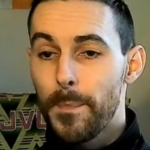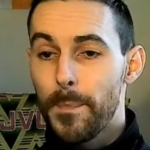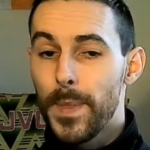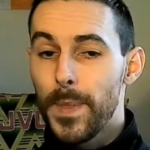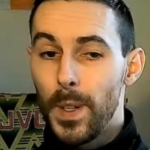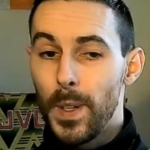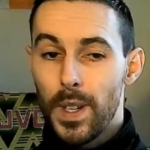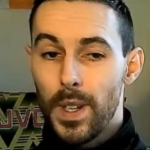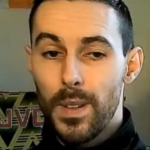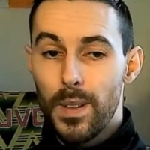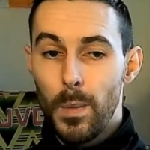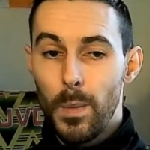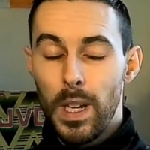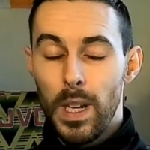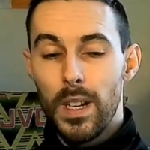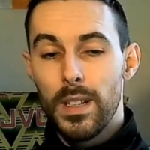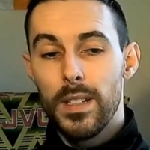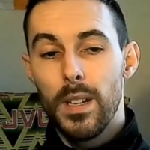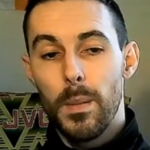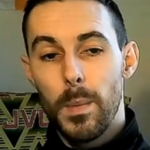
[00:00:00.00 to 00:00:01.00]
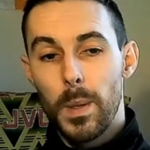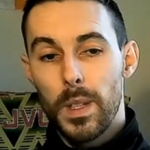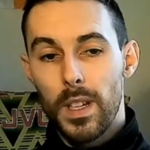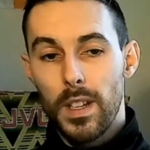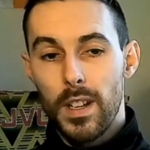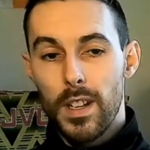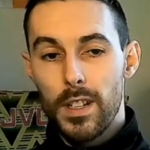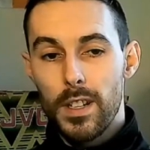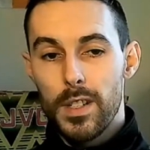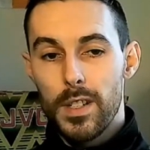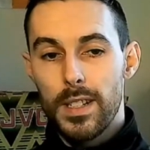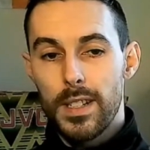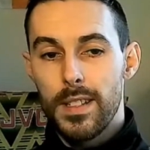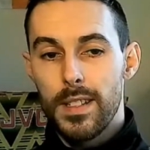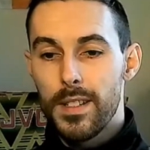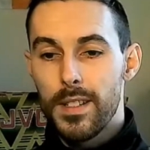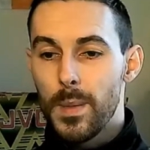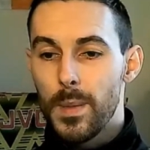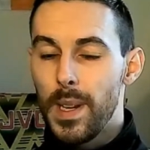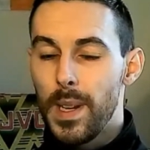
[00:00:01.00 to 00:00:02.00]
Look, we all know about the contract
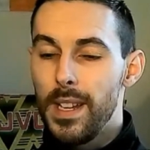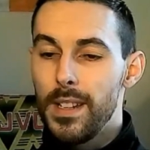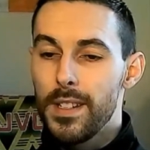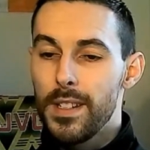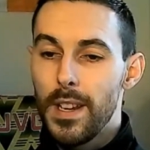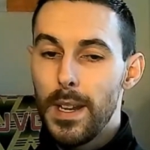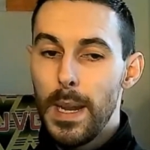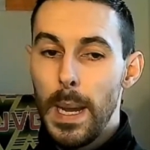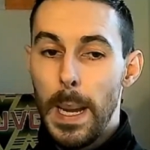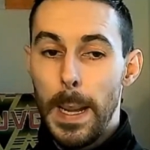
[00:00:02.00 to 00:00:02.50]
situation.